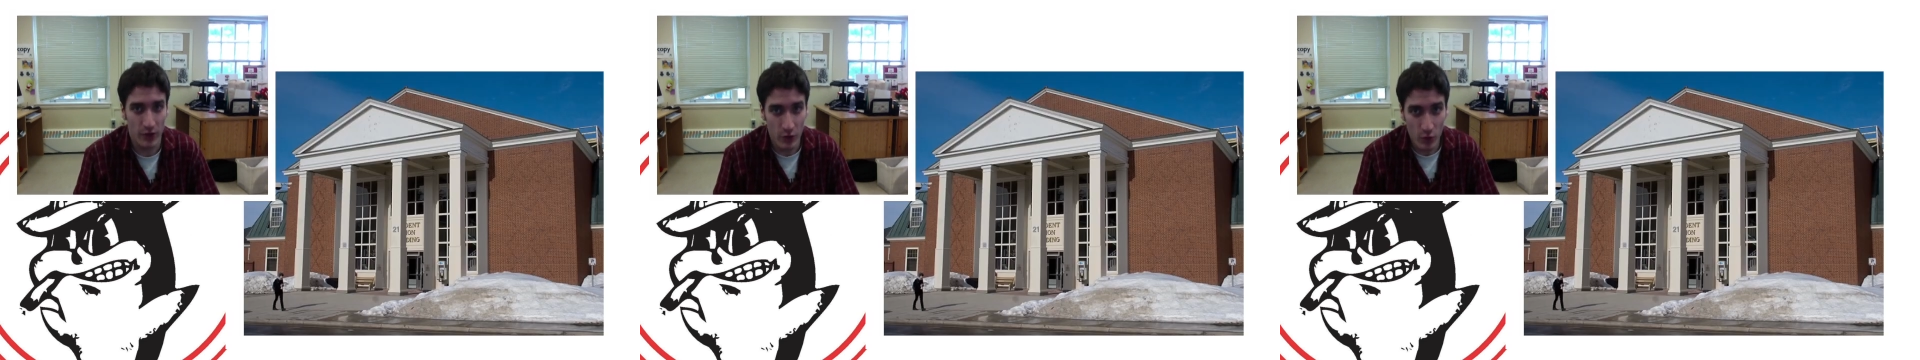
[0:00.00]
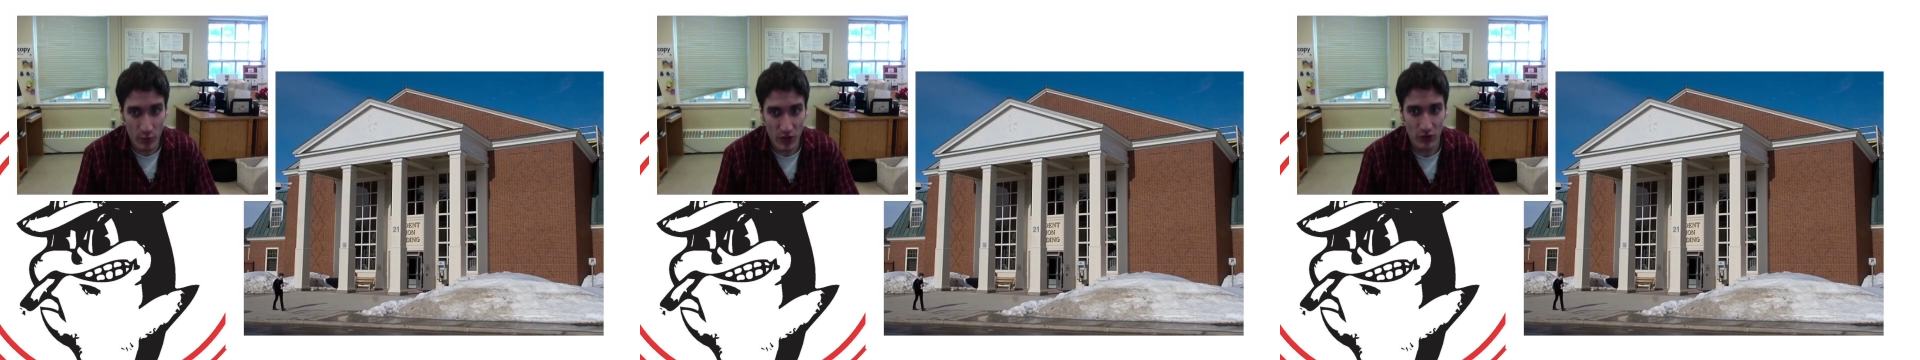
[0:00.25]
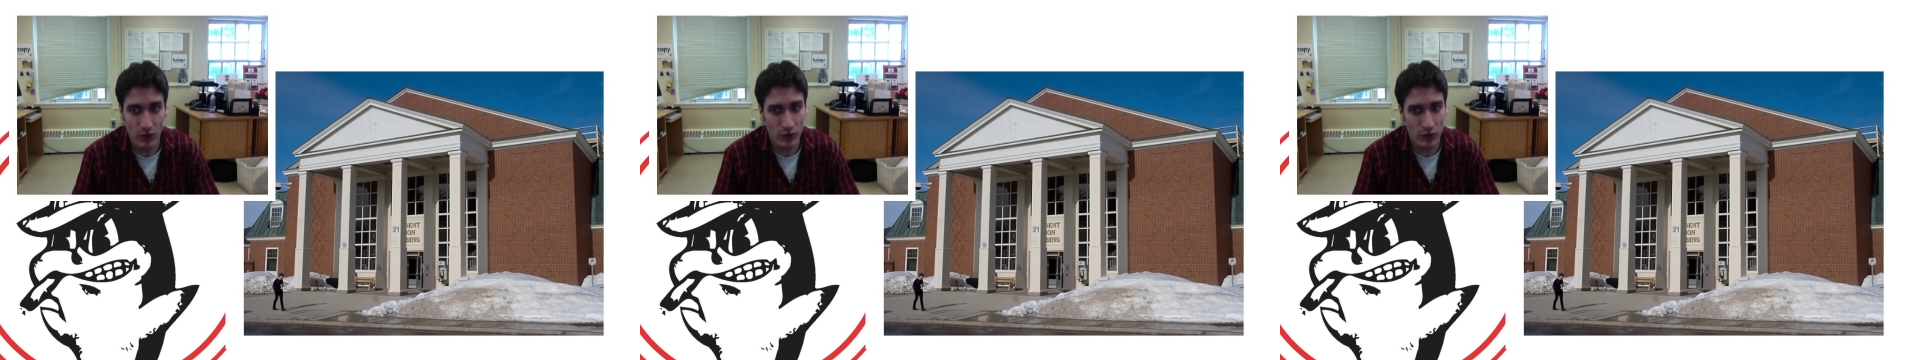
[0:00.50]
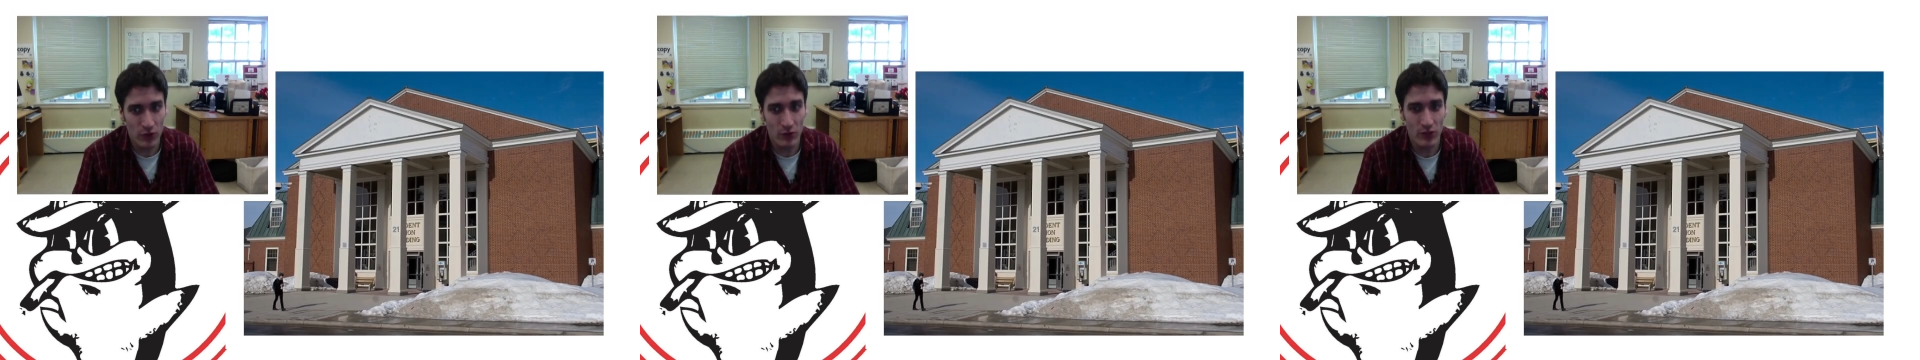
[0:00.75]
the UNB
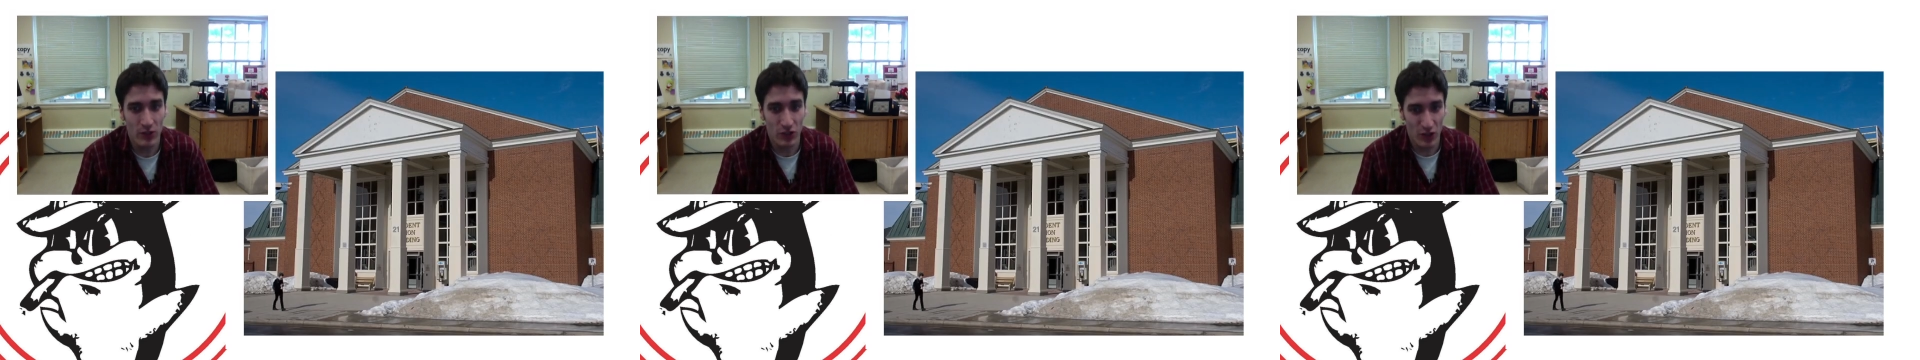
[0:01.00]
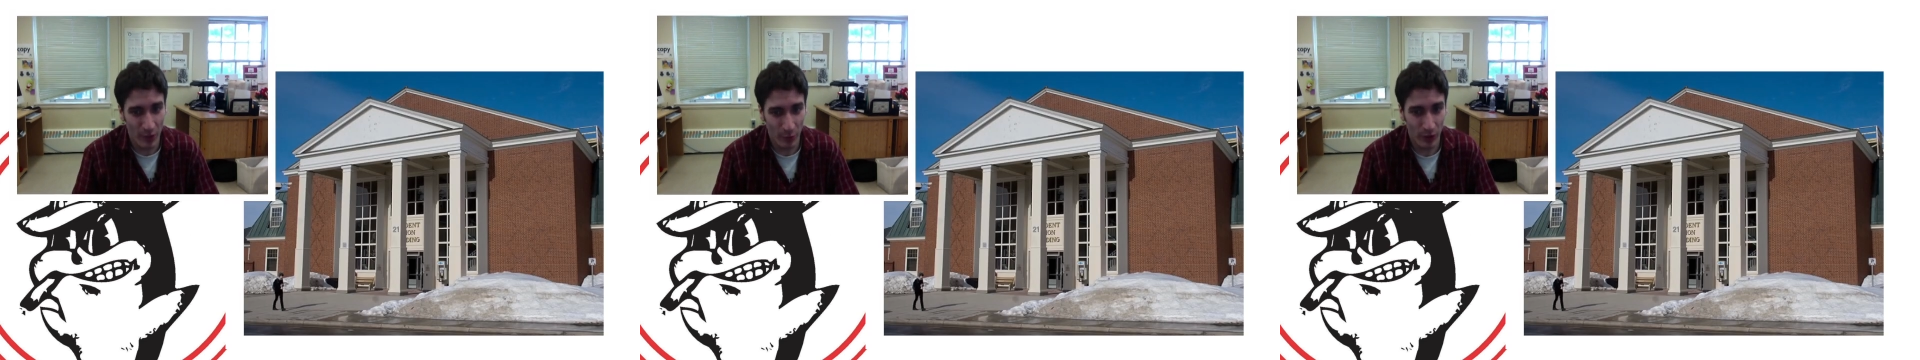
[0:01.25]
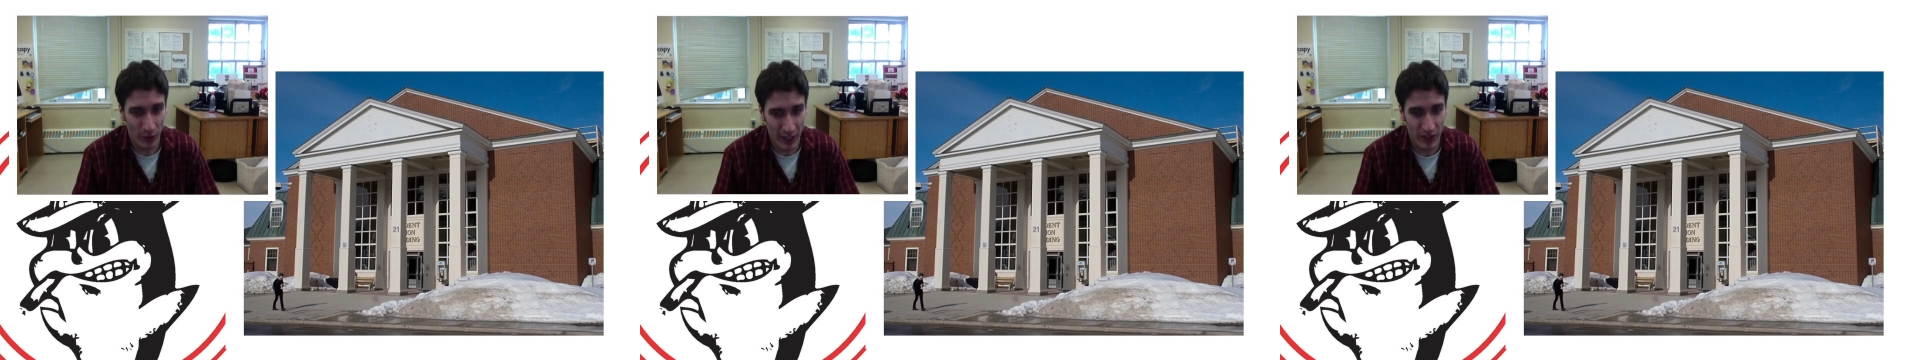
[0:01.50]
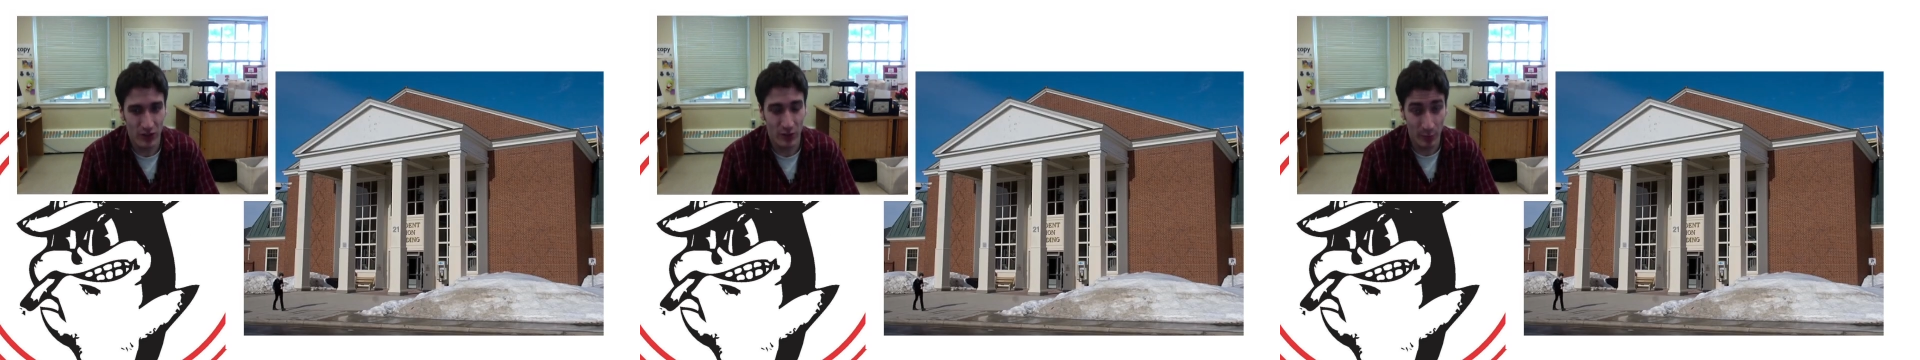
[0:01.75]
Student Union general
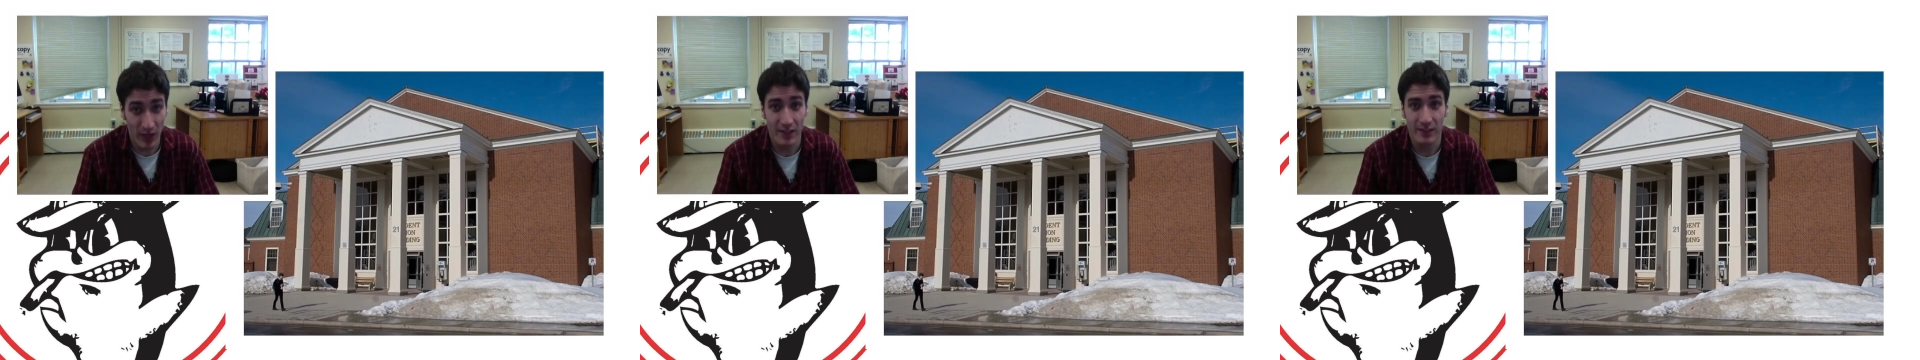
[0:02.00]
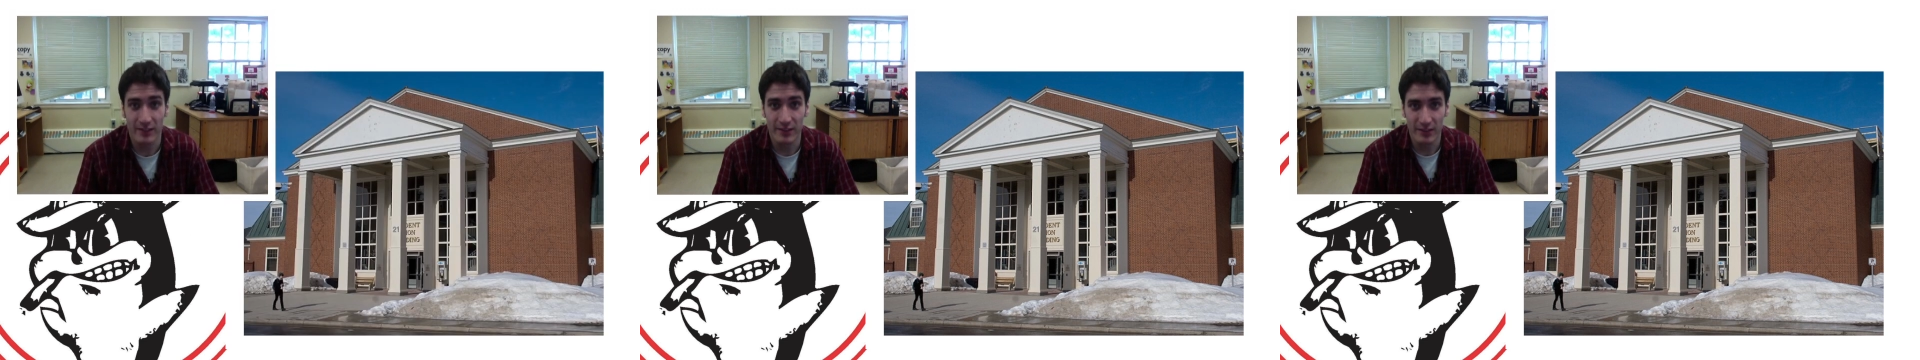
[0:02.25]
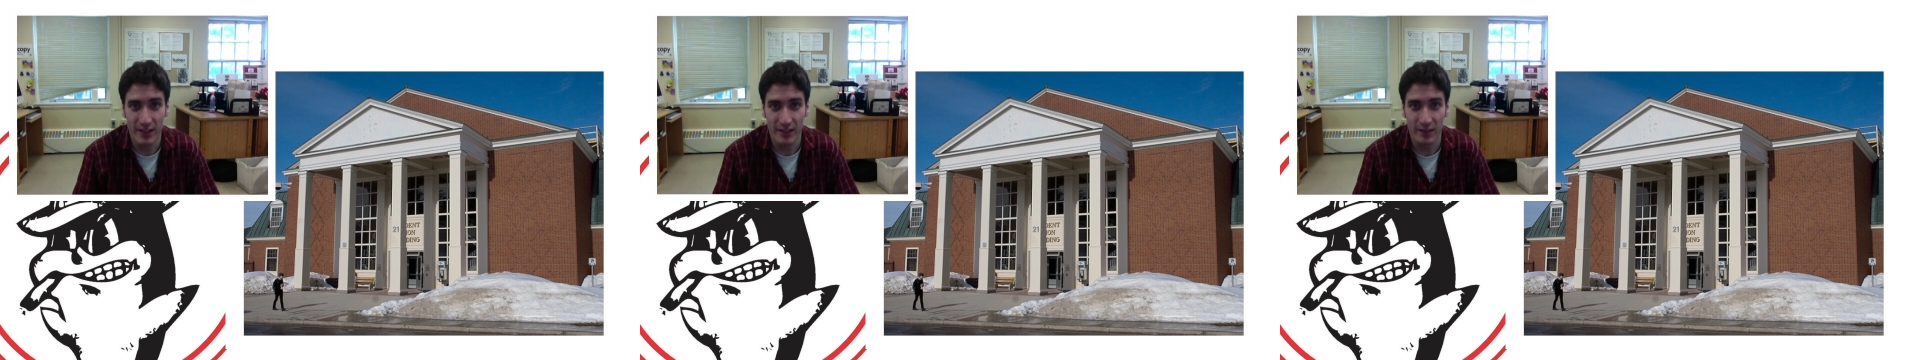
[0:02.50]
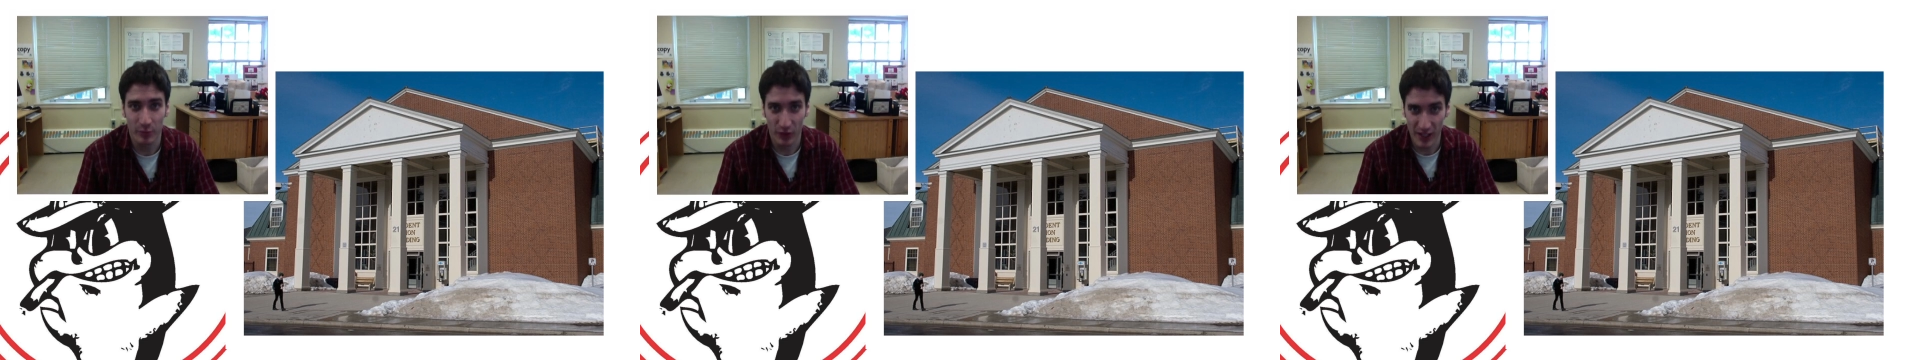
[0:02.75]
election debate is
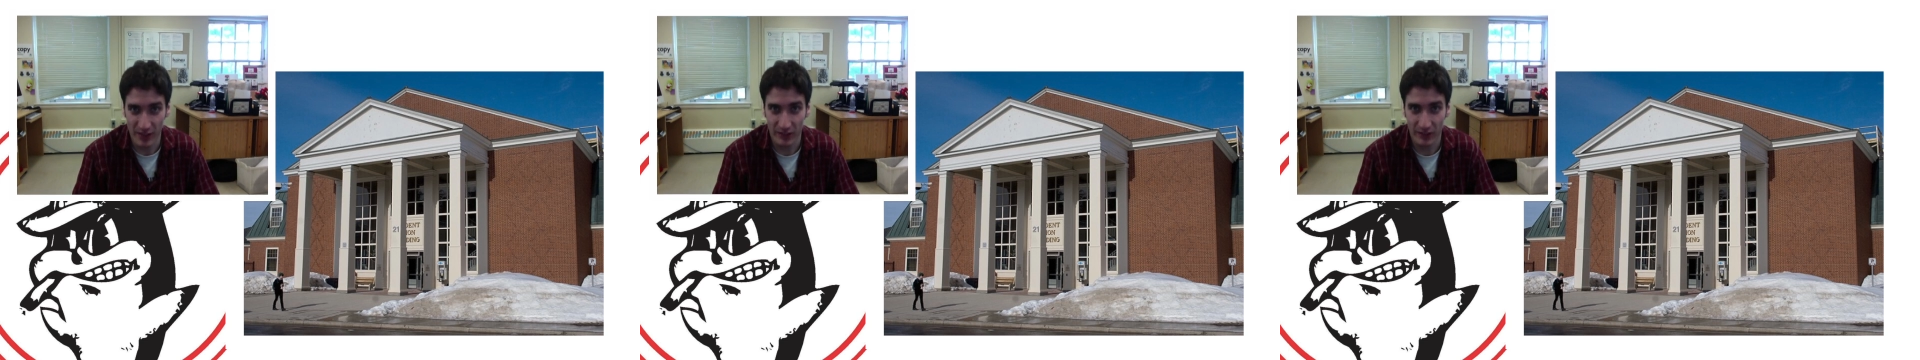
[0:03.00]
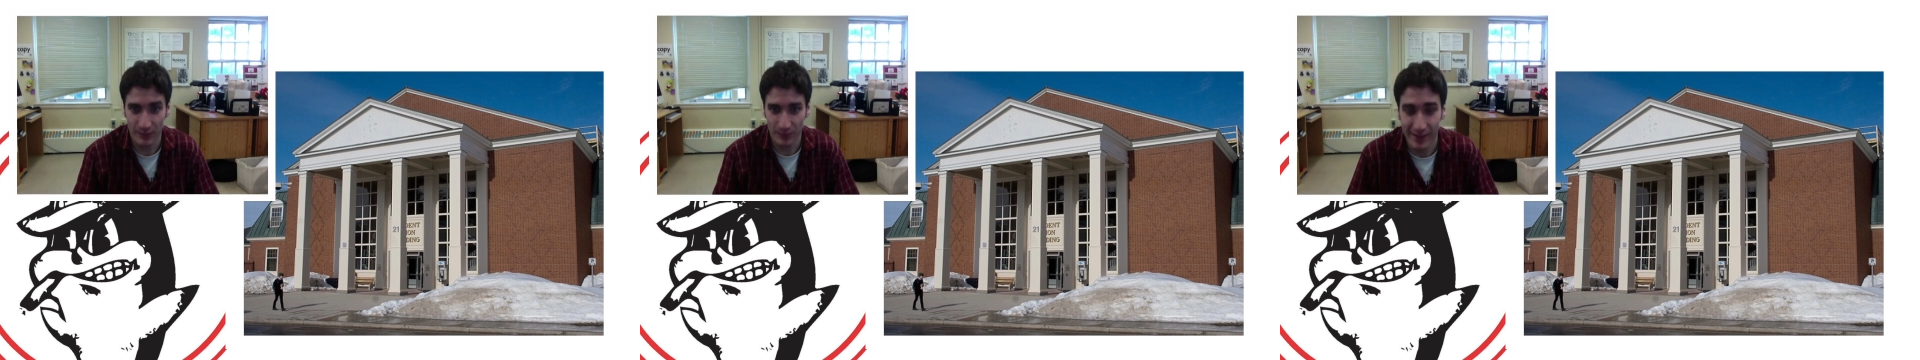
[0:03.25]
taking place.